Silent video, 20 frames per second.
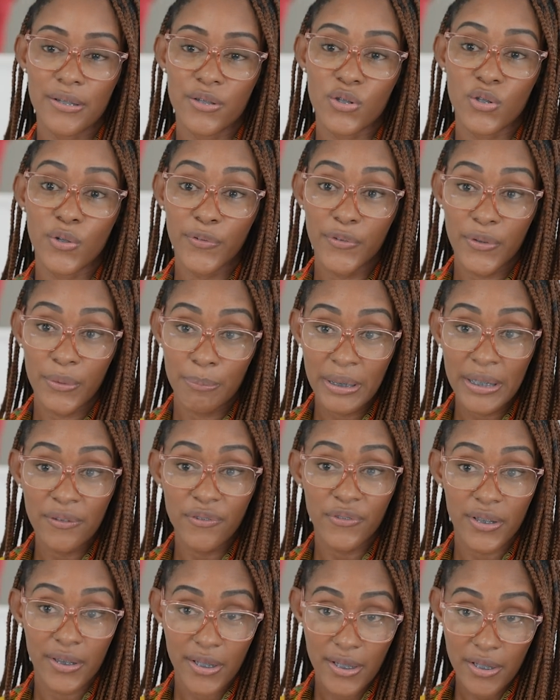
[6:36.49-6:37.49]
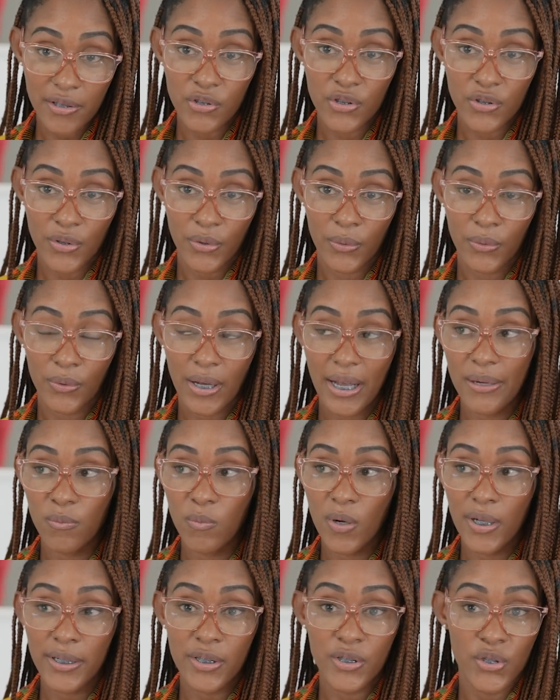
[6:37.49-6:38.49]
So for me, for this show, I
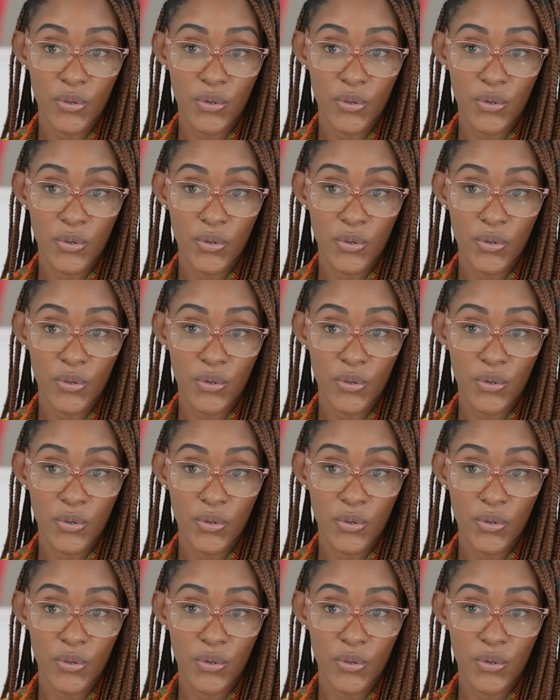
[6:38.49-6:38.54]
wanted